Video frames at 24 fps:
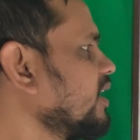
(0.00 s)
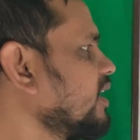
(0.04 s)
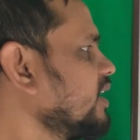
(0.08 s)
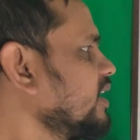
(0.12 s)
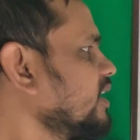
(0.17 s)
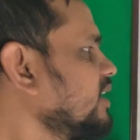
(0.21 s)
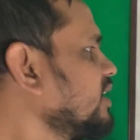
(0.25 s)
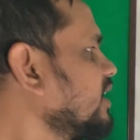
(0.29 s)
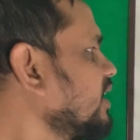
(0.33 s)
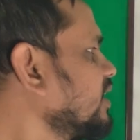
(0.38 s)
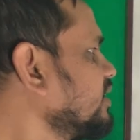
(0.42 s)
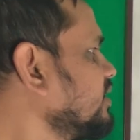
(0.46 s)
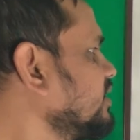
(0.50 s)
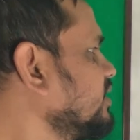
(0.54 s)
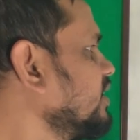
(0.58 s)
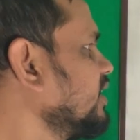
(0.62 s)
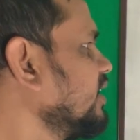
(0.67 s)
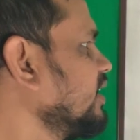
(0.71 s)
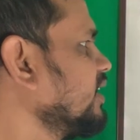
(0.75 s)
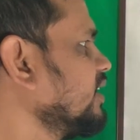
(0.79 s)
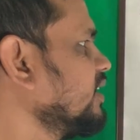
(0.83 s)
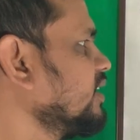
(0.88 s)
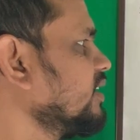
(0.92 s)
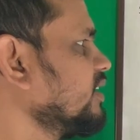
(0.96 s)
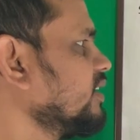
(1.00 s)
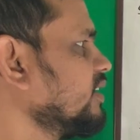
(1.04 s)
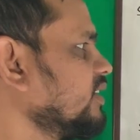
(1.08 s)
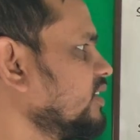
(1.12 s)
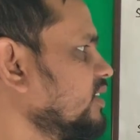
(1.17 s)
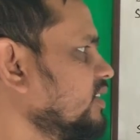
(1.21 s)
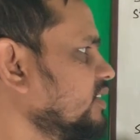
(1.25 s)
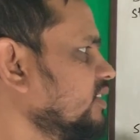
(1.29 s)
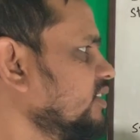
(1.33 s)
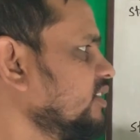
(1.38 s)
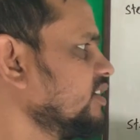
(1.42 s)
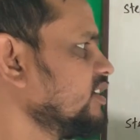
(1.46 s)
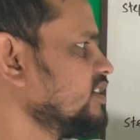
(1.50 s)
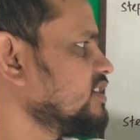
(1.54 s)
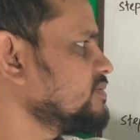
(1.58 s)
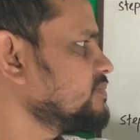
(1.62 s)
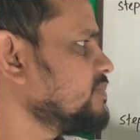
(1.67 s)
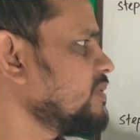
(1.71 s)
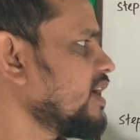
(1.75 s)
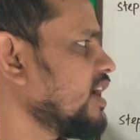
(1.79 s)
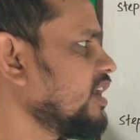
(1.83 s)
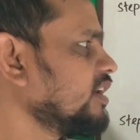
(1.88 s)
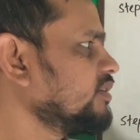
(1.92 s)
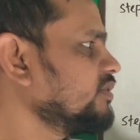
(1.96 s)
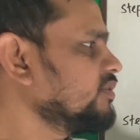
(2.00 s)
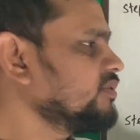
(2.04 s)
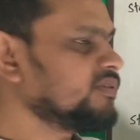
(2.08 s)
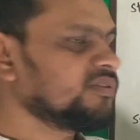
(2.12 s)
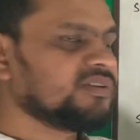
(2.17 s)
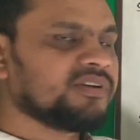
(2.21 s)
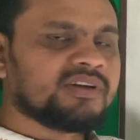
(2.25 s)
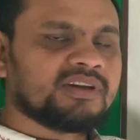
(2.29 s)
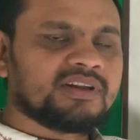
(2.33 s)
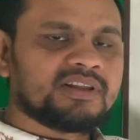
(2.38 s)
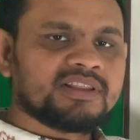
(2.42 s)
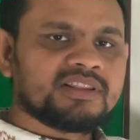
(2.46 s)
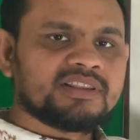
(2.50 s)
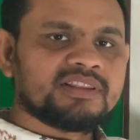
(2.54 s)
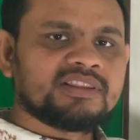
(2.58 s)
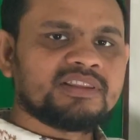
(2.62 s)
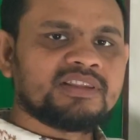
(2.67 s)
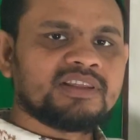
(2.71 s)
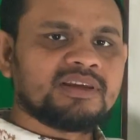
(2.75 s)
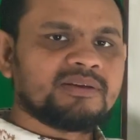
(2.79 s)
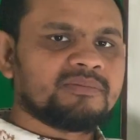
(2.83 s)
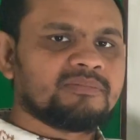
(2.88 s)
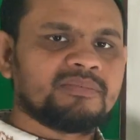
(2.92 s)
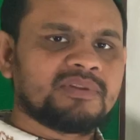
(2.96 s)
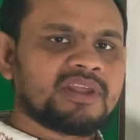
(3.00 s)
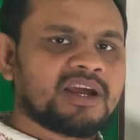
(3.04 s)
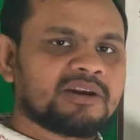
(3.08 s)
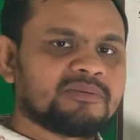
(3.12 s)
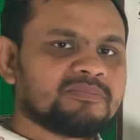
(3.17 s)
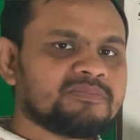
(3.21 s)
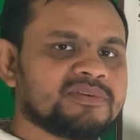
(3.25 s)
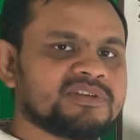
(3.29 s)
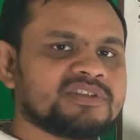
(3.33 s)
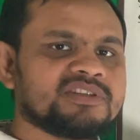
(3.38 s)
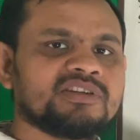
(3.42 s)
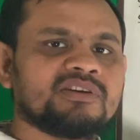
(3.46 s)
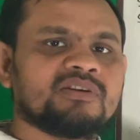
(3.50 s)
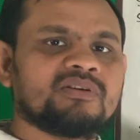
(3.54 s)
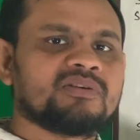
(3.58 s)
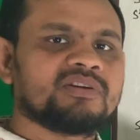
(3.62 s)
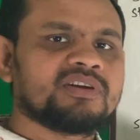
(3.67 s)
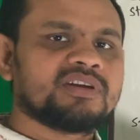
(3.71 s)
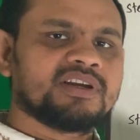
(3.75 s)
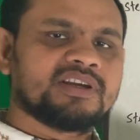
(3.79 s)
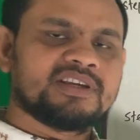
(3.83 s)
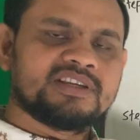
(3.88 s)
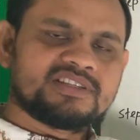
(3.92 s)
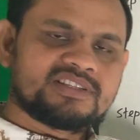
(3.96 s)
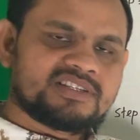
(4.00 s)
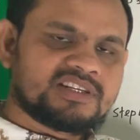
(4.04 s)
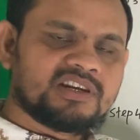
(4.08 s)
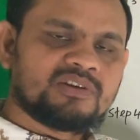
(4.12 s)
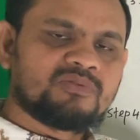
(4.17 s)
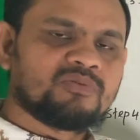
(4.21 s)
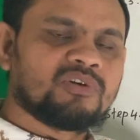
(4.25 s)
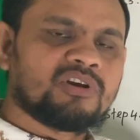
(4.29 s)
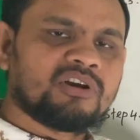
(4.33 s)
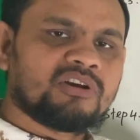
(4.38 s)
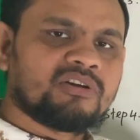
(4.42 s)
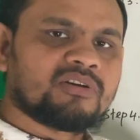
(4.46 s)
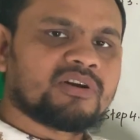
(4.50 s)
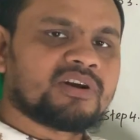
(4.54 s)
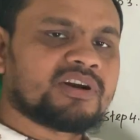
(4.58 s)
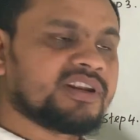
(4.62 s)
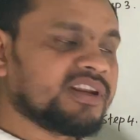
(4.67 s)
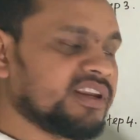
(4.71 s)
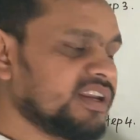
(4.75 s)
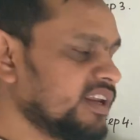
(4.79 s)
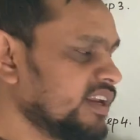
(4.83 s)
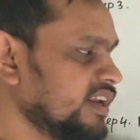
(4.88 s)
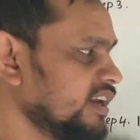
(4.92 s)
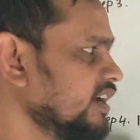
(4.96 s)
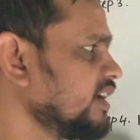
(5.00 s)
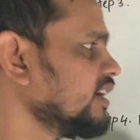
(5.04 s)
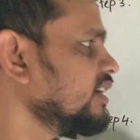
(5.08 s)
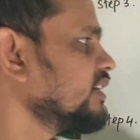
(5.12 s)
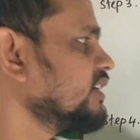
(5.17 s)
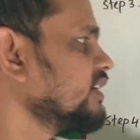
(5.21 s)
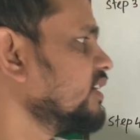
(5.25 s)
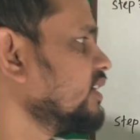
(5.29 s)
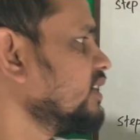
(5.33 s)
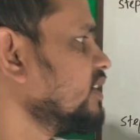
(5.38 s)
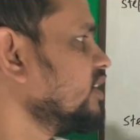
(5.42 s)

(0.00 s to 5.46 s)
greater than this value, then that means your still will not yield.